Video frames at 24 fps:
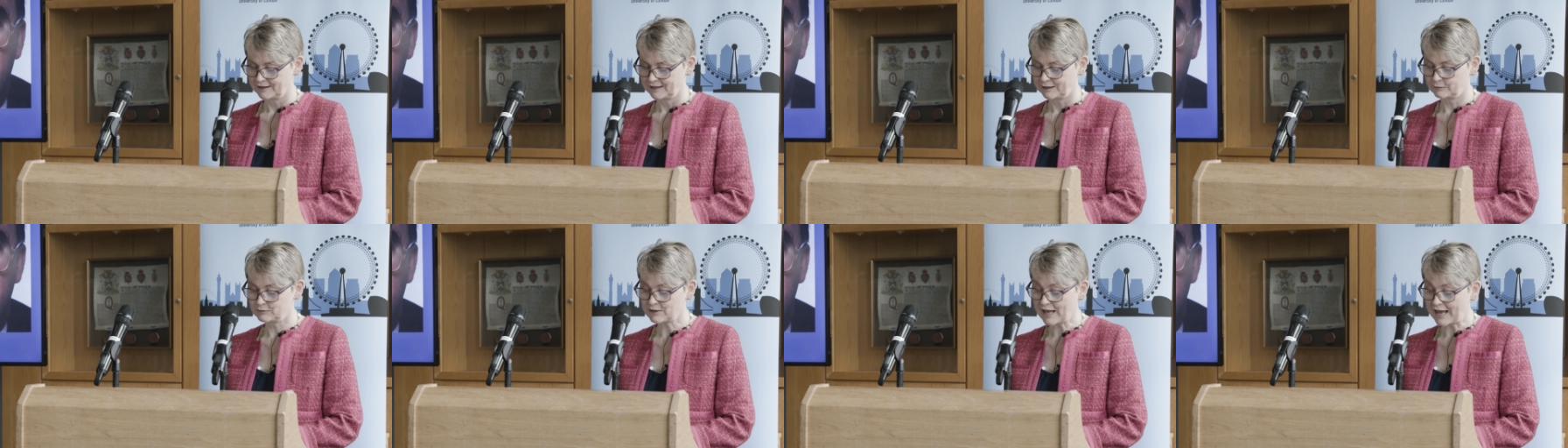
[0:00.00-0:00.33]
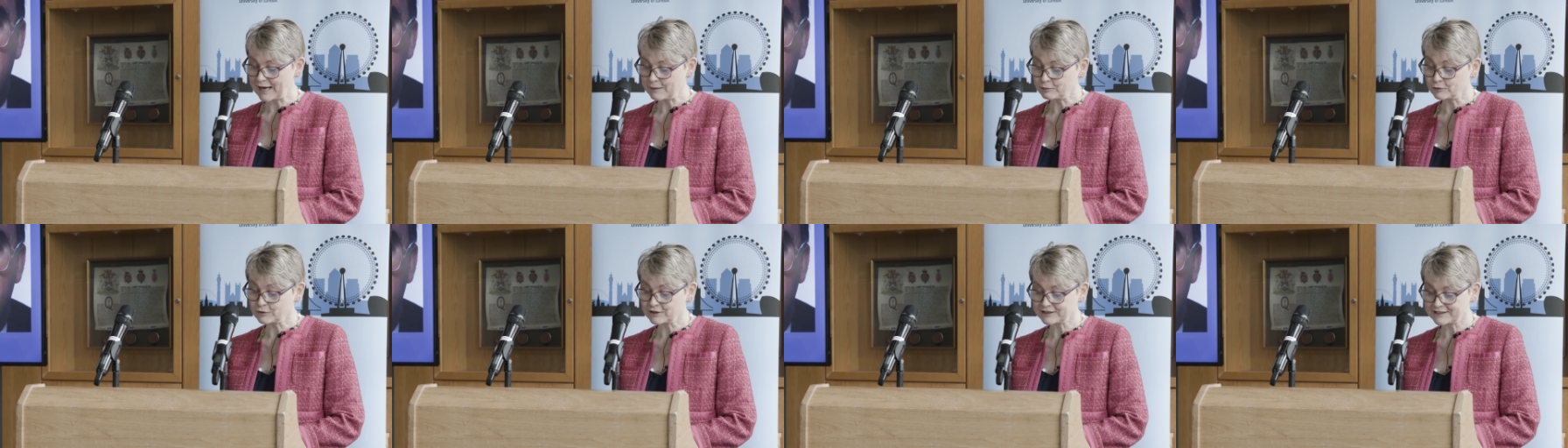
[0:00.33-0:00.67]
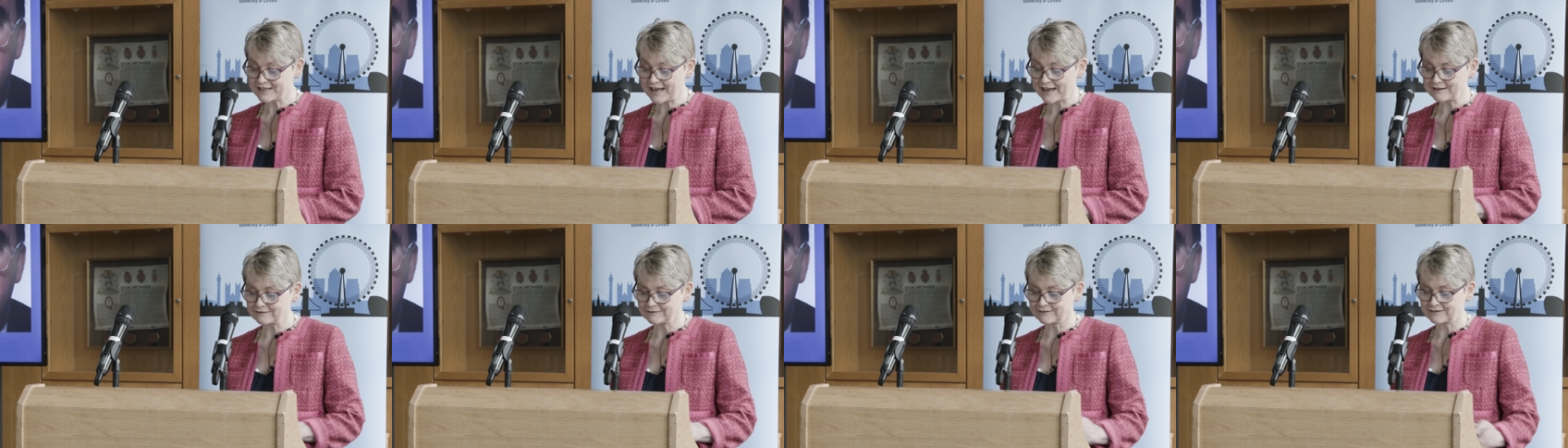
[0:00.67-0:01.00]
It was April the
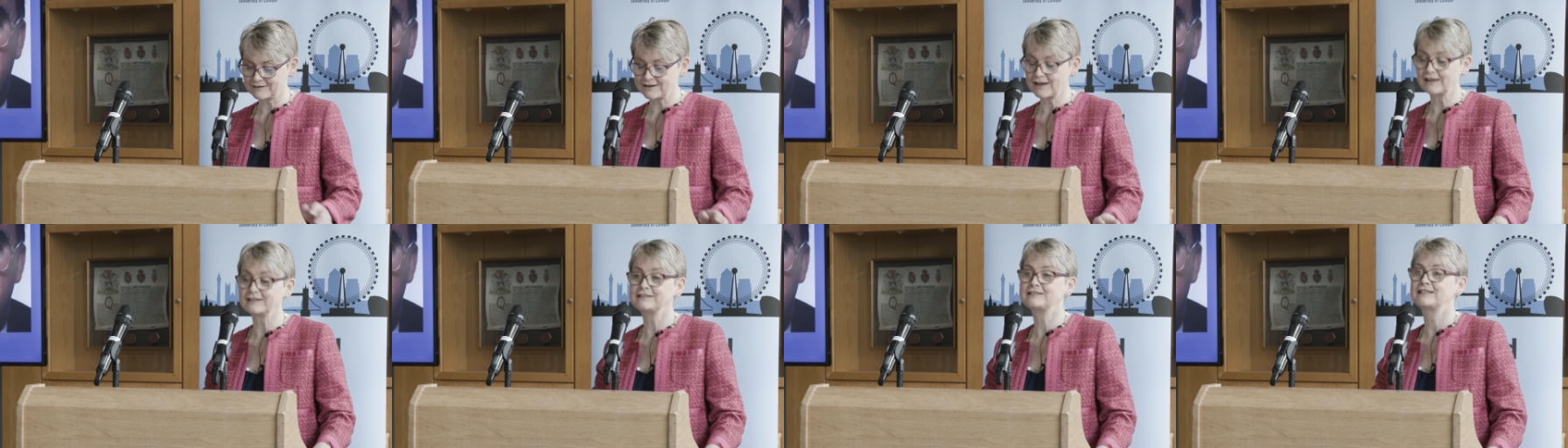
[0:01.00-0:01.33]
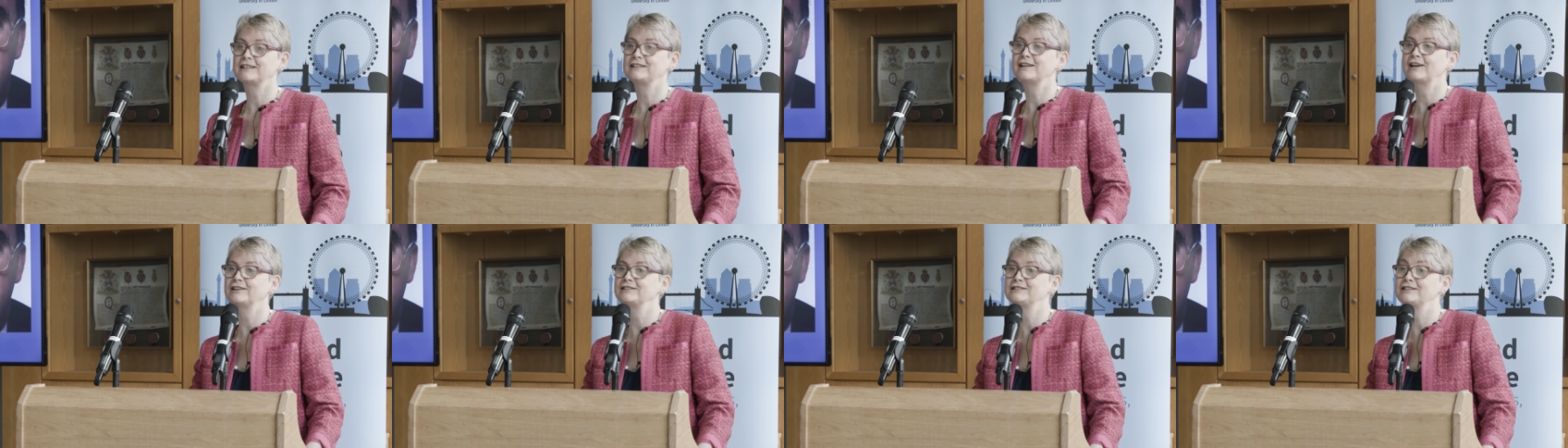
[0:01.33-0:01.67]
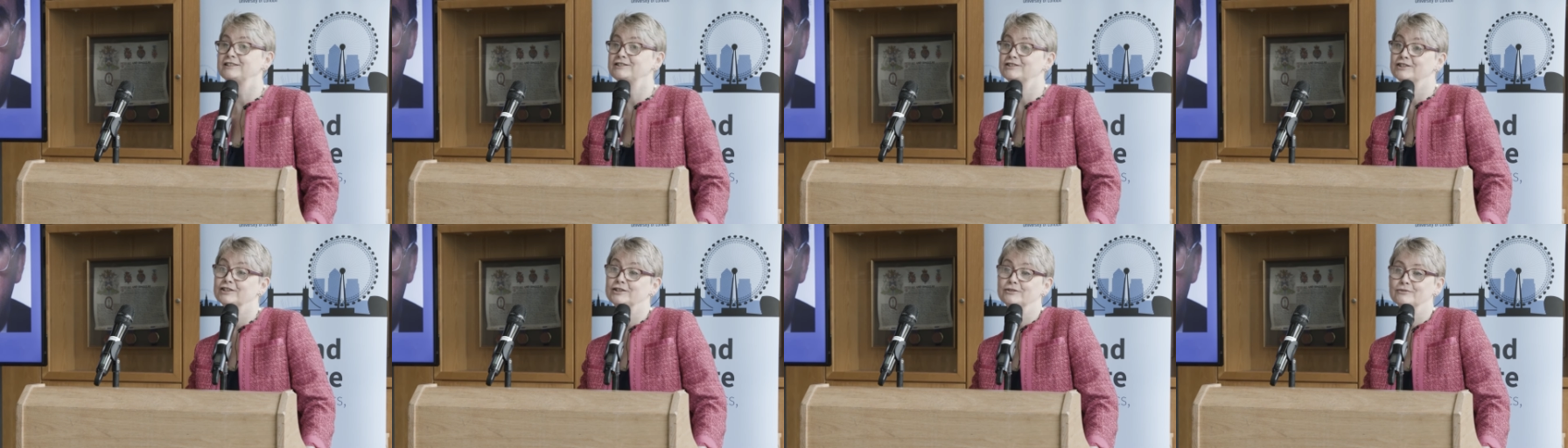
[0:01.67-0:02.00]
10th,
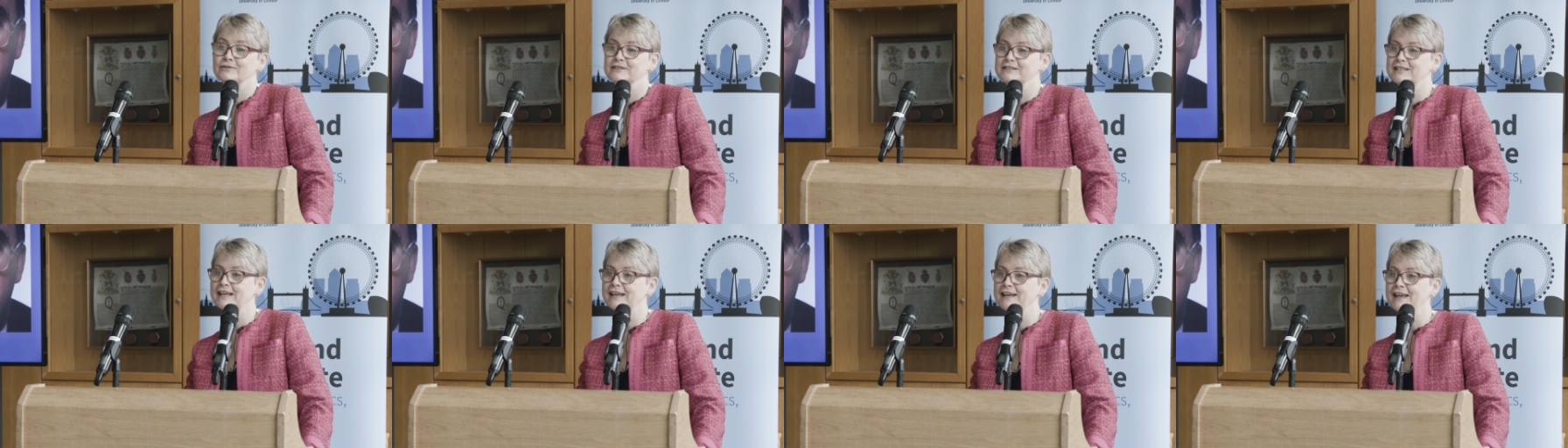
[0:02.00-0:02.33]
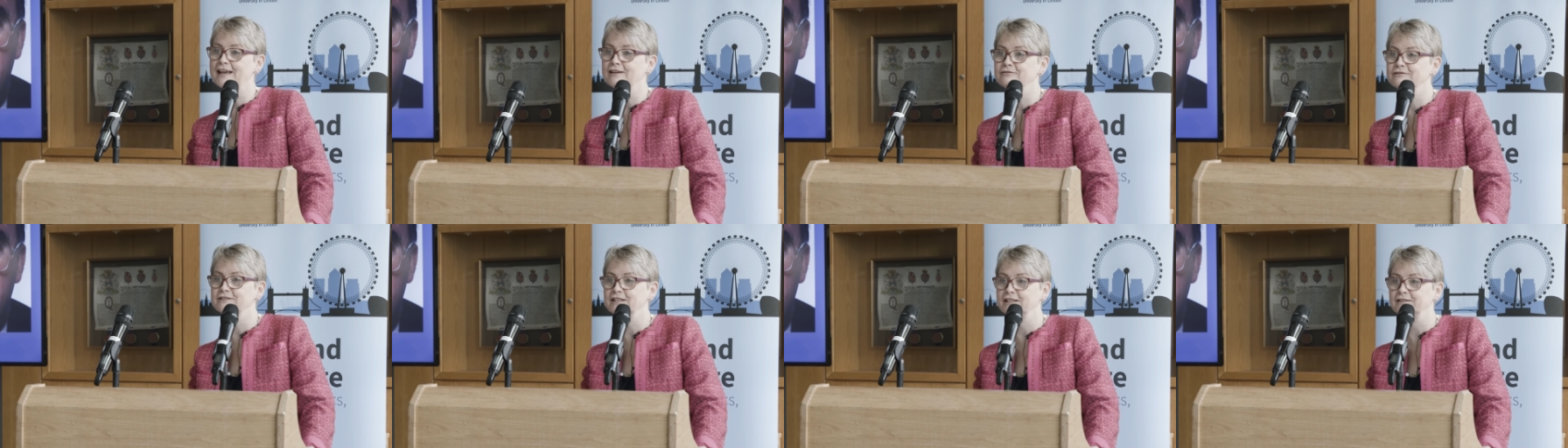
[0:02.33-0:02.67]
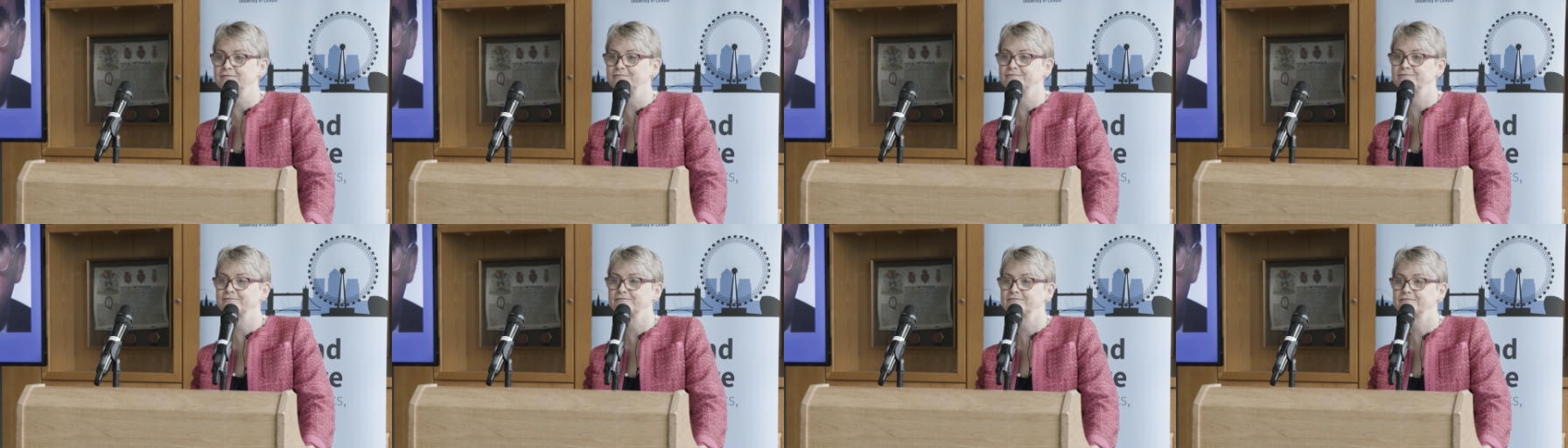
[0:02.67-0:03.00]
1992, the day
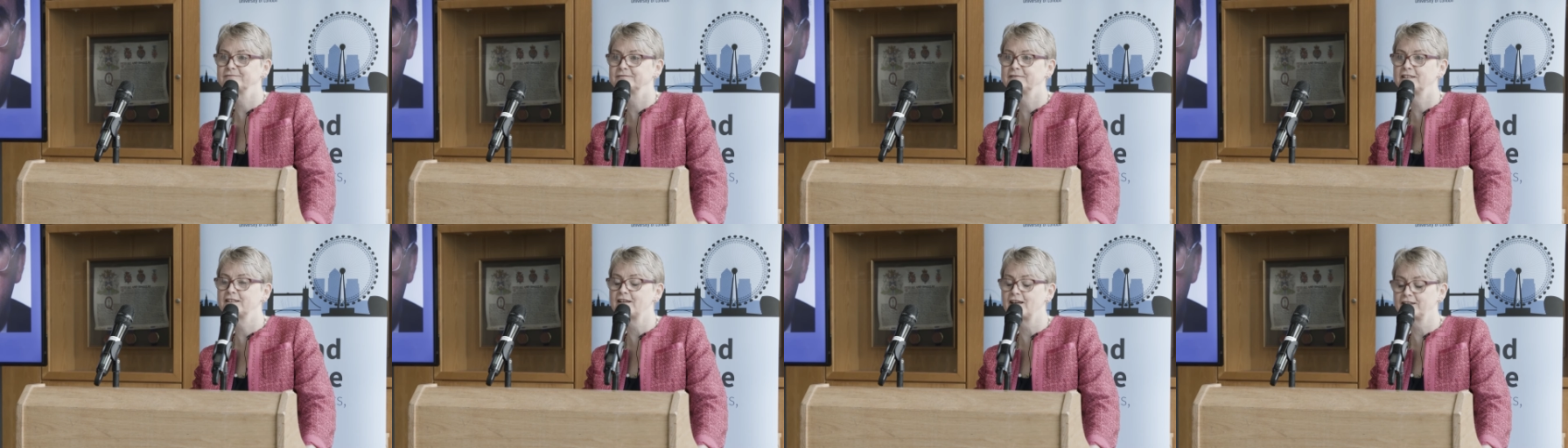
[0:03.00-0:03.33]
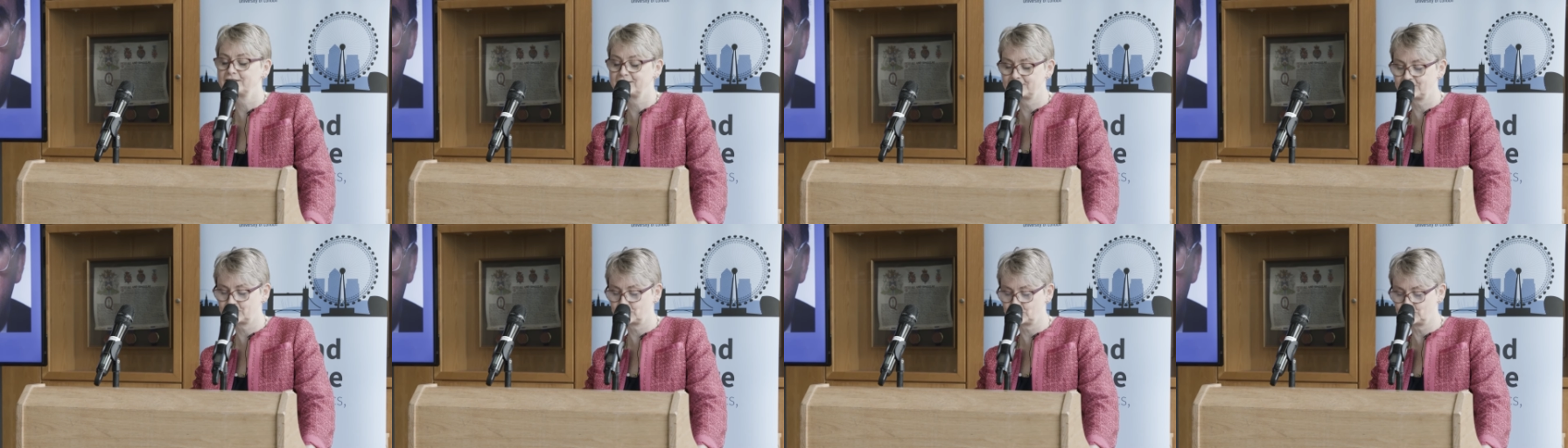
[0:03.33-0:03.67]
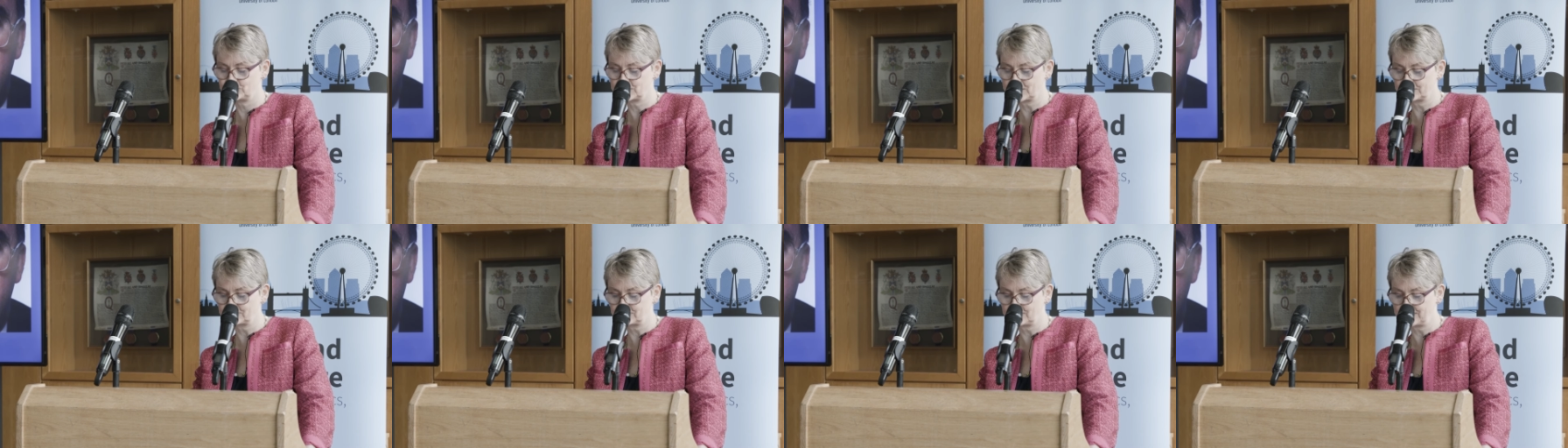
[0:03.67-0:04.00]
after the
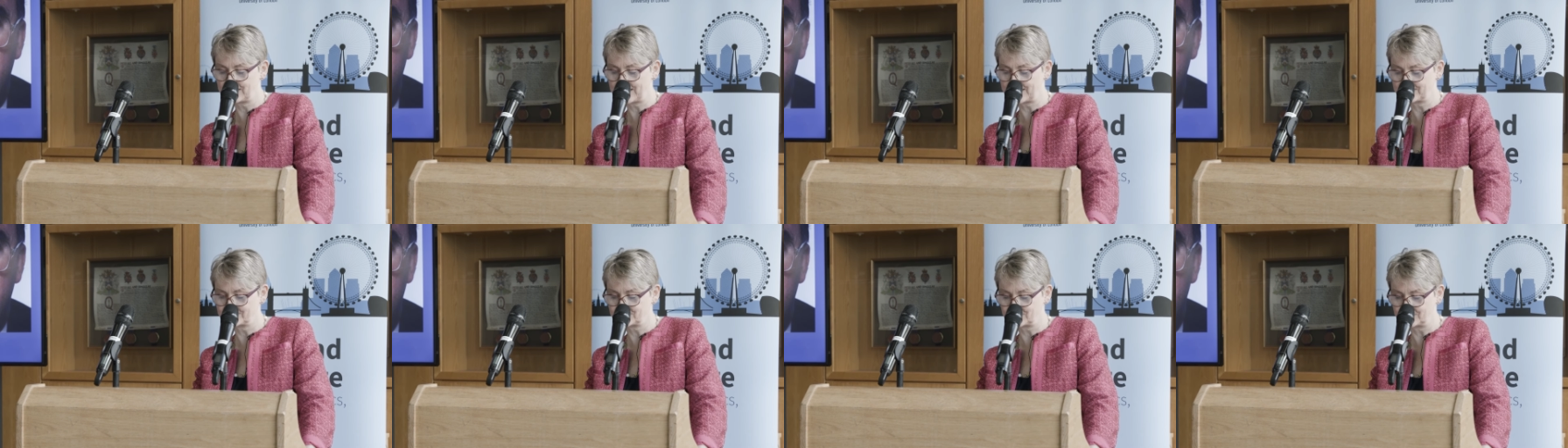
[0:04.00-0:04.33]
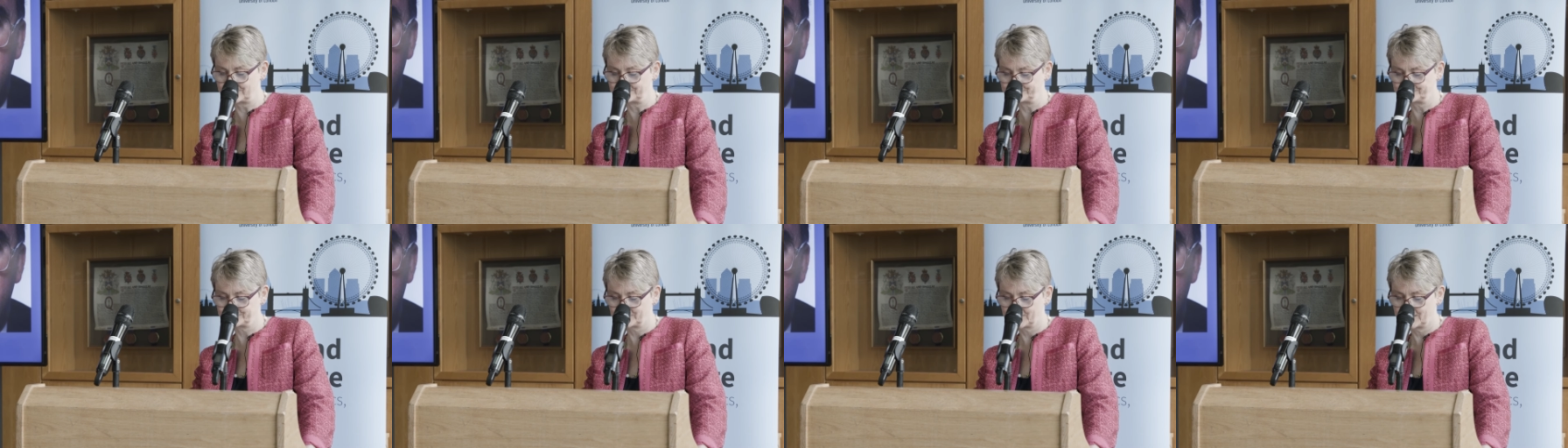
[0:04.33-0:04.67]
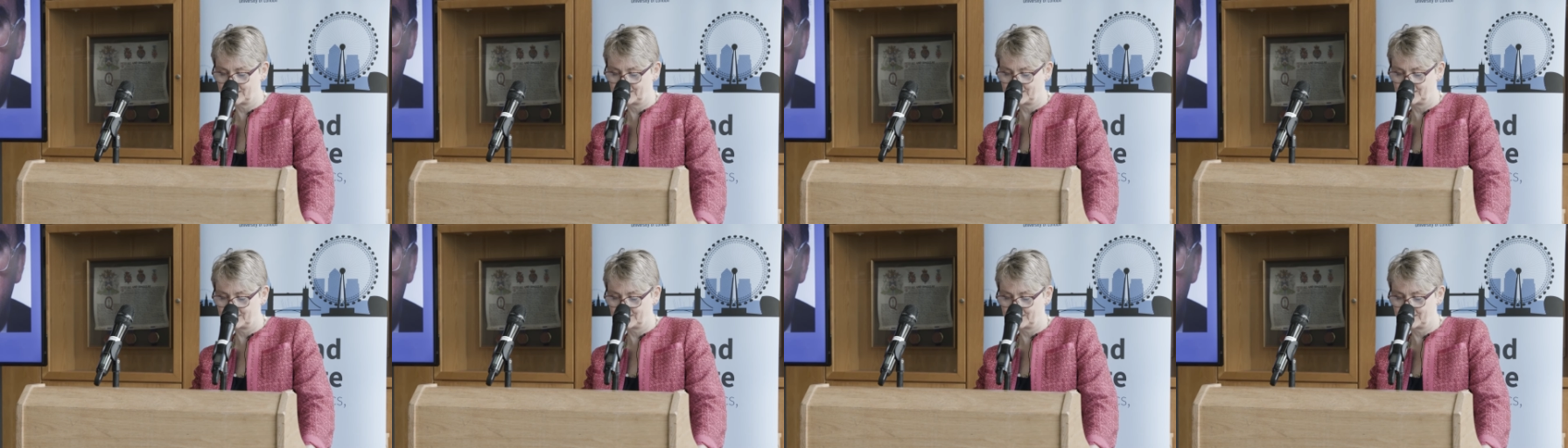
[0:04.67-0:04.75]
92 general election,